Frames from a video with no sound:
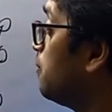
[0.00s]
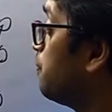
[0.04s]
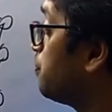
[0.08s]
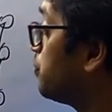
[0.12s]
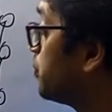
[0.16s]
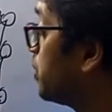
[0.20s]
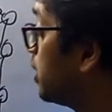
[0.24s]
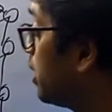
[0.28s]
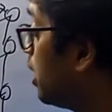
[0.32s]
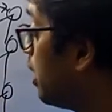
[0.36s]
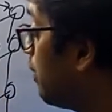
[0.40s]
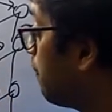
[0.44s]

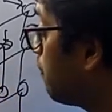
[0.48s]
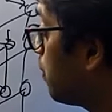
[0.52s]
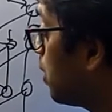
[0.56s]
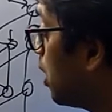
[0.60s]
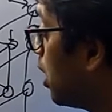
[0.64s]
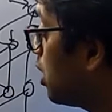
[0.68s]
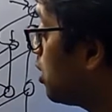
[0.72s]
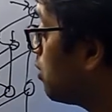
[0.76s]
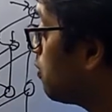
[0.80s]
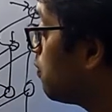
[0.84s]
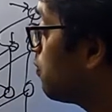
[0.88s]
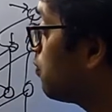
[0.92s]
they
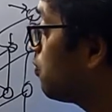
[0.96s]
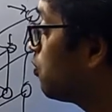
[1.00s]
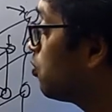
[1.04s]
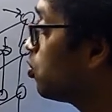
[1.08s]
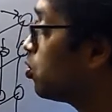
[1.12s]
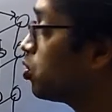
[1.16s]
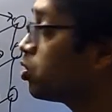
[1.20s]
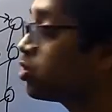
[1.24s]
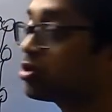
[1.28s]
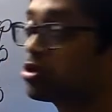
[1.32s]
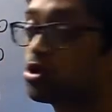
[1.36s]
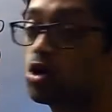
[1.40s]
apply a
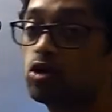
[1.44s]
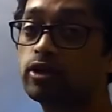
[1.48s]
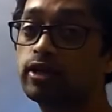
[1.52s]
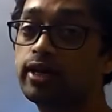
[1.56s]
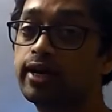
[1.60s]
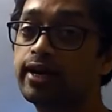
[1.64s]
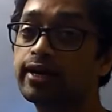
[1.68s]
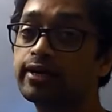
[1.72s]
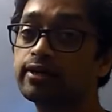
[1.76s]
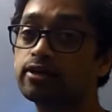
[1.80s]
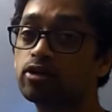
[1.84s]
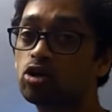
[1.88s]
force on
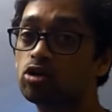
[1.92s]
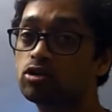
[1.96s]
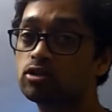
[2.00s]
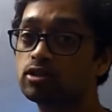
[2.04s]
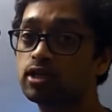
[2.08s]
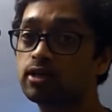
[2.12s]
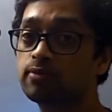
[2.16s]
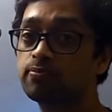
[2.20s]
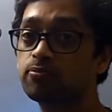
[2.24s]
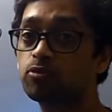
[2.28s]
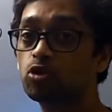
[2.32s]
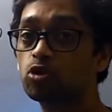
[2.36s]
electrons
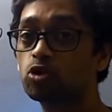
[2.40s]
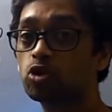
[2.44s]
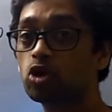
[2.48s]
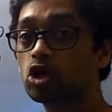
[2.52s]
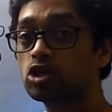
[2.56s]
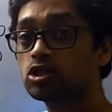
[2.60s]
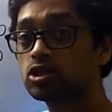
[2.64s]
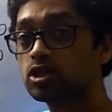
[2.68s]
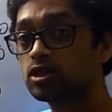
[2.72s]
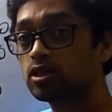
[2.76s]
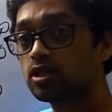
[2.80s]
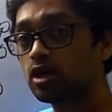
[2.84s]
and
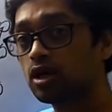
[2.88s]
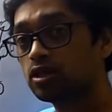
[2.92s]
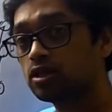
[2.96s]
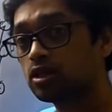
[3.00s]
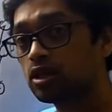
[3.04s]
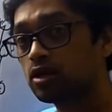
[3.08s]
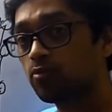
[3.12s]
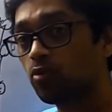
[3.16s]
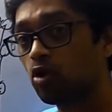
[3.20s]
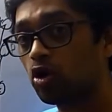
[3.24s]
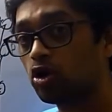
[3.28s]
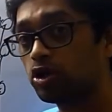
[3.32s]
protons in the
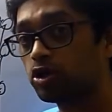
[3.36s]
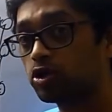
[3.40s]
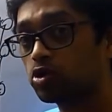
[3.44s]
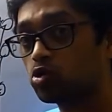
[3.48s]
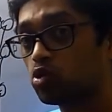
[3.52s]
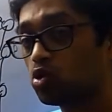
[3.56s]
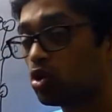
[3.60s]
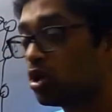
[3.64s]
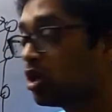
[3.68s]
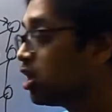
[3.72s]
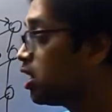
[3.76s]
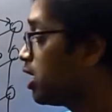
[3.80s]
other
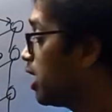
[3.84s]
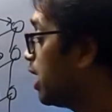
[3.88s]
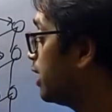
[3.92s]
molecule,